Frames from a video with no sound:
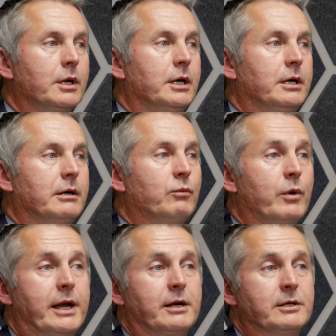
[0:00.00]

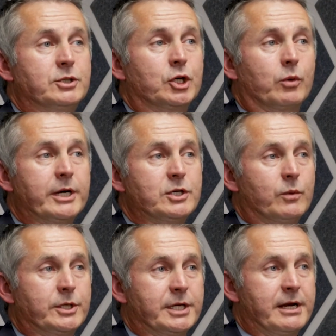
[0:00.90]
at a degree to
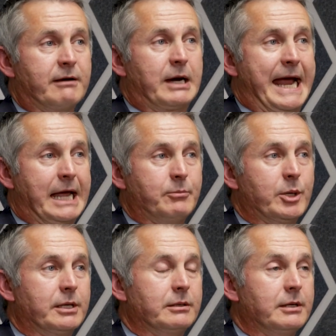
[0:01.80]
which it never had
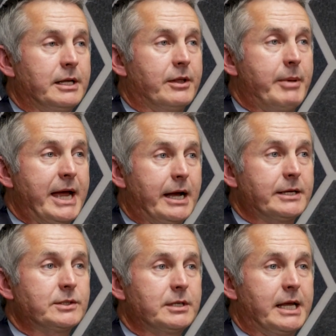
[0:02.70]
been in the
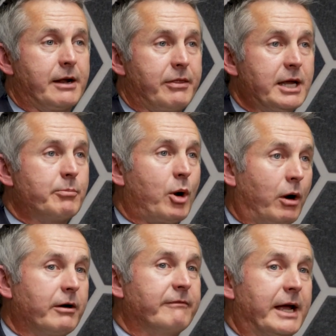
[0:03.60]
past. And I think
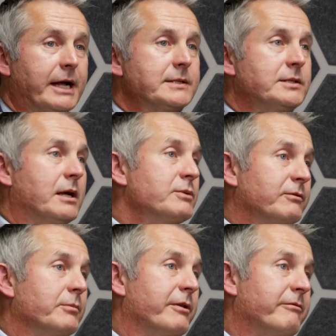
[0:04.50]
part of that stems
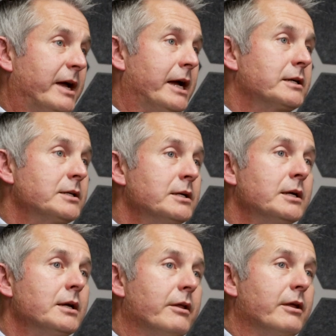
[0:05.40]
from the fact
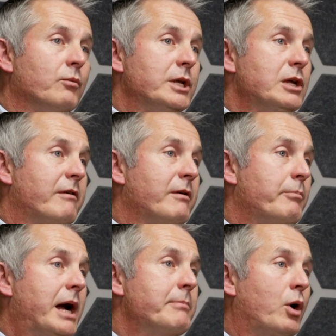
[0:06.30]
that when you have a
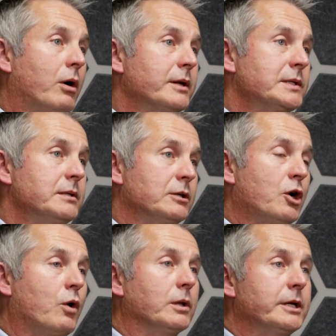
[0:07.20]
bipartisan
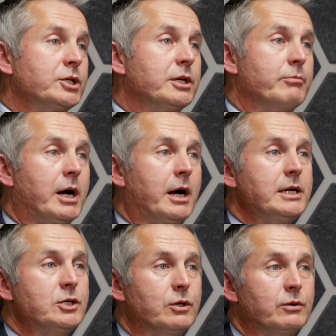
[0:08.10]
coalition
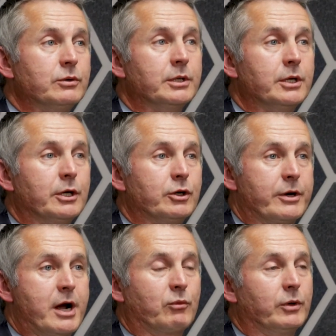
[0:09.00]
behind you, you're
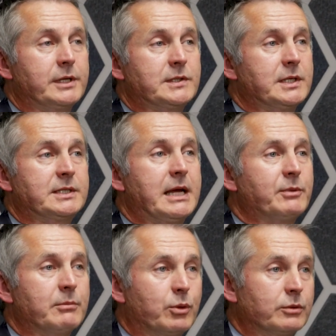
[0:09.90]
not really
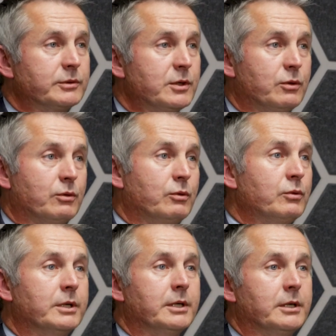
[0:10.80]
susceptible to